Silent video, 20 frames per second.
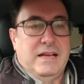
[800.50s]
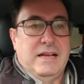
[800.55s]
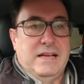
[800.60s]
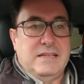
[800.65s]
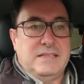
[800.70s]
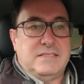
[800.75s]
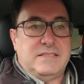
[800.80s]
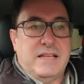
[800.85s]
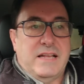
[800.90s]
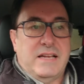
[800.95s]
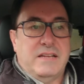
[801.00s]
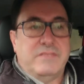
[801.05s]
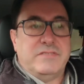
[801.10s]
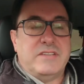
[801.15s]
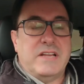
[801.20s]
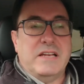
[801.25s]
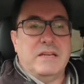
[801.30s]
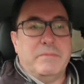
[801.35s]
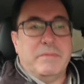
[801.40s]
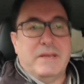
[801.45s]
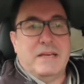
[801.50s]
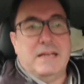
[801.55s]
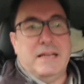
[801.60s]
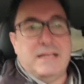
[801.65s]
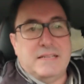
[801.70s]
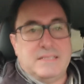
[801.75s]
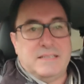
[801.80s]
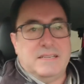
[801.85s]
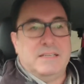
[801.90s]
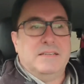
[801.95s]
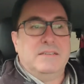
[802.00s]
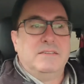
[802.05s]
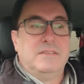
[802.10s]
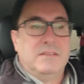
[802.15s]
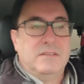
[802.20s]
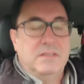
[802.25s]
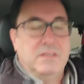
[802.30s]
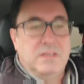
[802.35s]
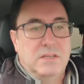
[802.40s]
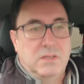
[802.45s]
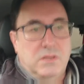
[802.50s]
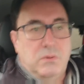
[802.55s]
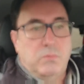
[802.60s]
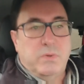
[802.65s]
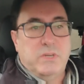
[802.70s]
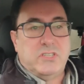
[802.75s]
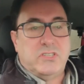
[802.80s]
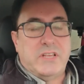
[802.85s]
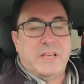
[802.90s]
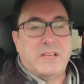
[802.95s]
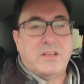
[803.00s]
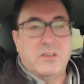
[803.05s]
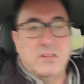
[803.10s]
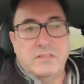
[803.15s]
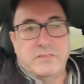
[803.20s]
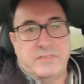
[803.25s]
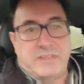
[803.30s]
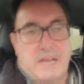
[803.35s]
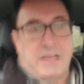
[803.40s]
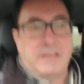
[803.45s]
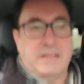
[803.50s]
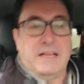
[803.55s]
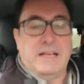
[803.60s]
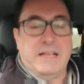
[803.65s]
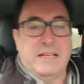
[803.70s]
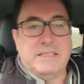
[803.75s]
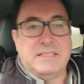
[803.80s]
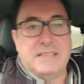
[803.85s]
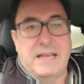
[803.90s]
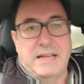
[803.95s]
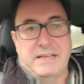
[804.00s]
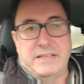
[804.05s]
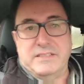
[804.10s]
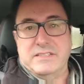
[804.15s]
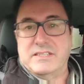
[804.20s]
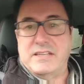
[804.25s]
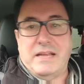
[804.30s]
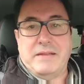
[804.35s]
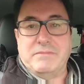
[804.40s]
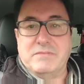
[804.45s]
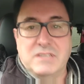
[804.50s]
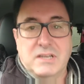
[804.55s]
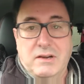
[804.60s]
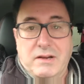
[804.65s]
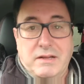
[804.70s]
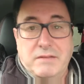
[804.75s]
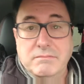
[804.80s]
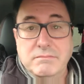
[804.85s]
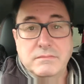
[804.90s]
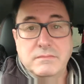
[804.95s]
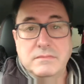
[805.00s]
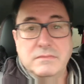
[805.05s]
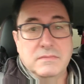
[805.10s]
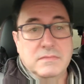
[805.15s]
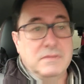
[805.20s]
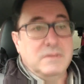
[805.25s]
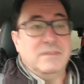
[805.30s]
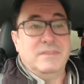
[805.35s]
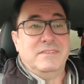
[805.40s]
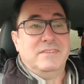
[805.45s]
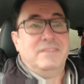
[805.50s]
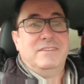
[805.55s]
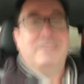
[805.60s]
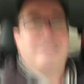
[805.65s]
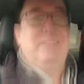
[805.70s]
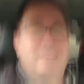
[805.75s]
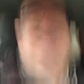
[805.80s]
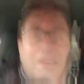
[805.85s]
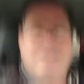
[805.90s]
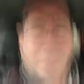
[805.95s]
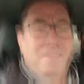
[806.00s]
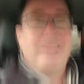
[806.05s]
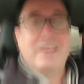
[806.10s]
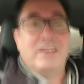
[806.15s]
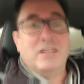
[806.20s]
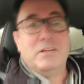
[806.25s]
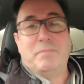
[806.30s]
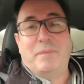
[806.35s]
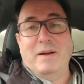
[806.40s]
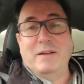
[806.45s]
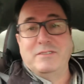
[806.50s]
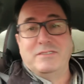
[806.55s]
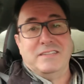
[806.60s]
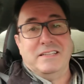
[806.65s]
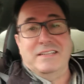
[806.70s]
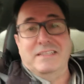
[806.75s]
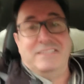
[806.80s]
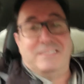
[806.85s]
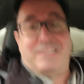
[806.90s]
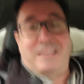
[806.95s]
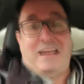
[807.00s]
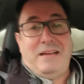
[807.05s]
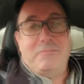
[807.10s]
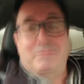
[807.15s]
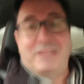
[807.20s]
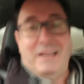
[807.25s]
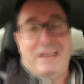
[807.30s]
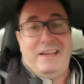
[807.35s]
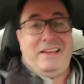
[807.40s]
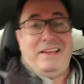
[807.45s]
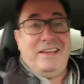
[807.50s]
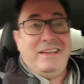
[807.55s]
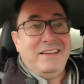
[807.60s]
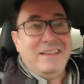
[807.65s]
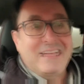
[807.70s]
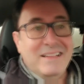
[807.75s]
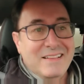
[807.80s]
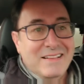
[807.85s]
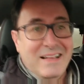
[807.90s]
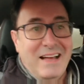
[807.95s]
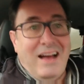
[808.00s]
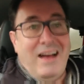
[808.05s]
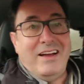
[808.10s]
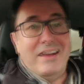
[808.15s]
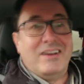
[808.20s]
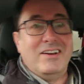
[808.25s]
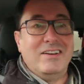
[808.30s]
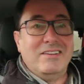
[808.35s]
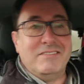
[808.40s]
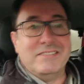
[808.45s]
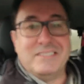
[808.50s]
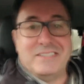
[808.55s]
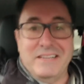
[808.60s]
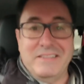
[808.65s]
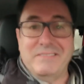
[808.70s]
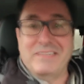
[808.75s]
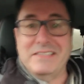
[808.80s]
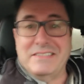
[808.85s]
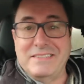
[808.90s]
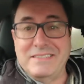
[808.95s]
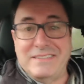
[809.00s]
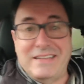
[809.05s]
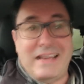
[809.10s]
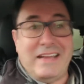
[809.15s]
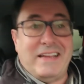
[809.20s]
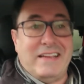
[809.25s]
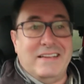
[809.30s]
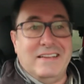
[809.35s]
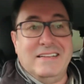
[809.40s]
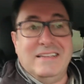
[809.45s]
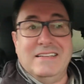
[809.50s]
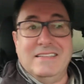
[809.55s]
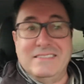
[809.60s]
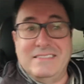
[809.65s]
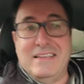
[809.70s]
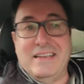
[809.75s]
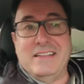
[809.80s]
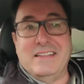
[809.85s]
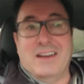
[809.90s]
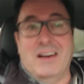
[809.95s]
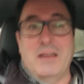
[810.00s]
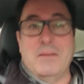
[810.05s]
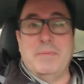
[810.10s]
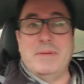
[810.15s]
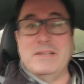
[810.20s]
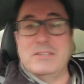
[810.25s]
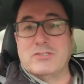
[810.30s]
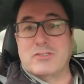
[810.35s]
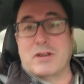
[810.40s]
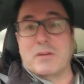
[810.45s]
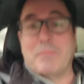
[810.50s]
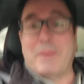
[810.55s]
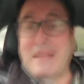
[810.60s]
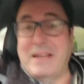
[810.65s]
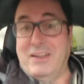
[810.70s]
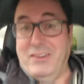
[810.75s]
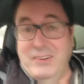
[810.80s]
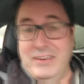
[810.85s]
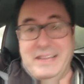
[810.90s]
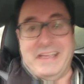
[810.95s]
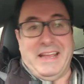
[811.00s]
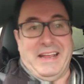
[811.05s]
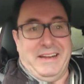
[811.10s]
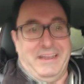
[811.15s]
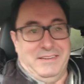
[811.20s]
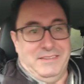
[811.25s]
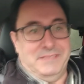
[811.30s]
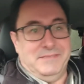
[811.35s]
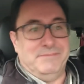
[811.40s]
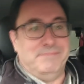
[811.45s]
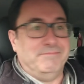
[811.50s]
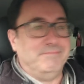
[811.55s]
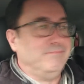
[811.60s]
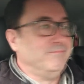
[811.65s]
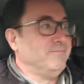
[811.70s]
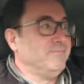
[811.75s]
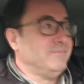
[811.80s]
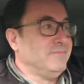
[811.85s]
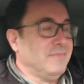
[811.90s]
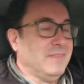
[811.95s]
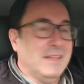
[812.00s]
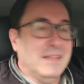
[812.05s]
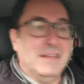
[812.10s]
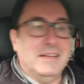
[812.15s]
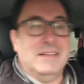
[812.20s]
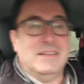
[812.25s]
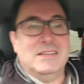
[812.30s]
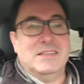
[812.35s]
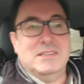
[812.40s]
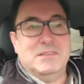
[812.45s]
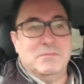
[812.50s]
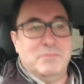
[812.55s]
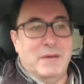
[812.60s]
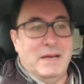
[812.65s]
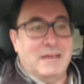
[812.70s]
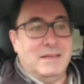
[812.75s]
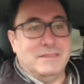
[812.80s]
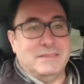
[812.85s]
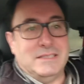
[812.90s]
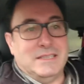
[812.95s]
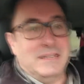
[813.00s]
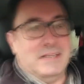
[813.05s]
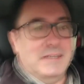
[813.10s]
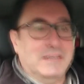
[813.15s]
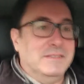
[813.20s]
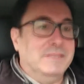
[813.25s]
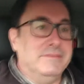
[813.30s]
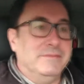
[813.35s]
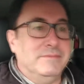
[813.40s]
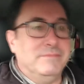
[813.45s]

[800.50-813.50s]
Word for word: instead of sending me a letter which they could have done at exactly the same time. They could have posted it the same day. I could have received it today saying that I've been struck back on again. But you know,